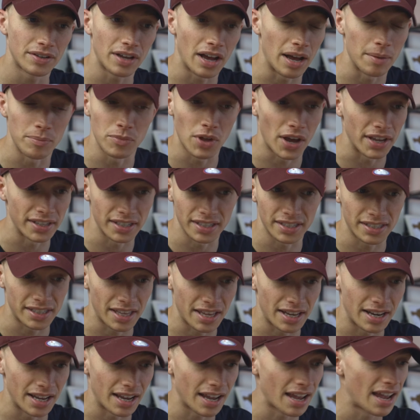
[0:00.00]
nice
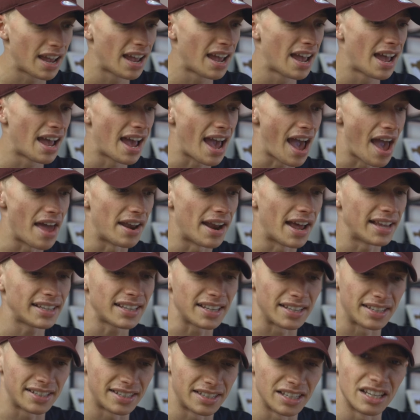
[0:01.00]
aesthetic. And as
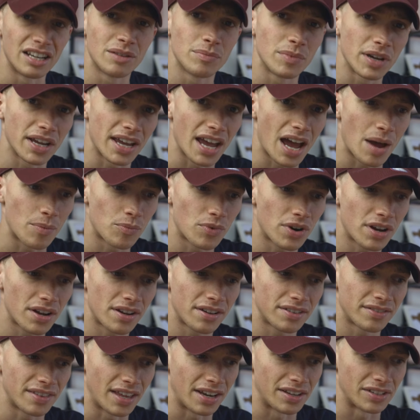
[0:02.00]
a cinema
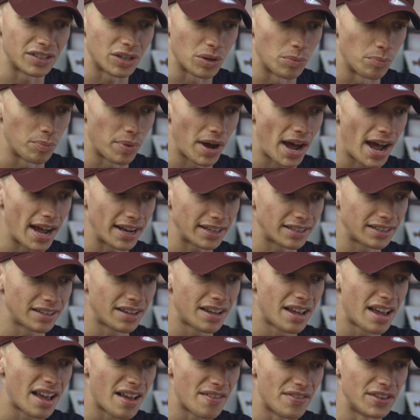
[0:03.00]
camera that is compact,
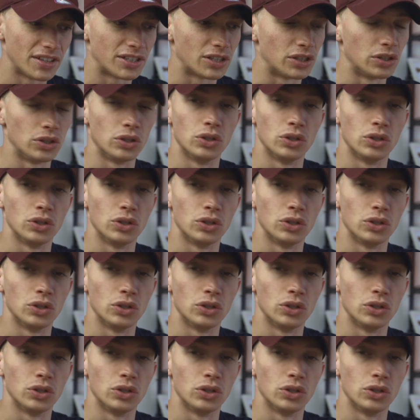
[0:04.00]
this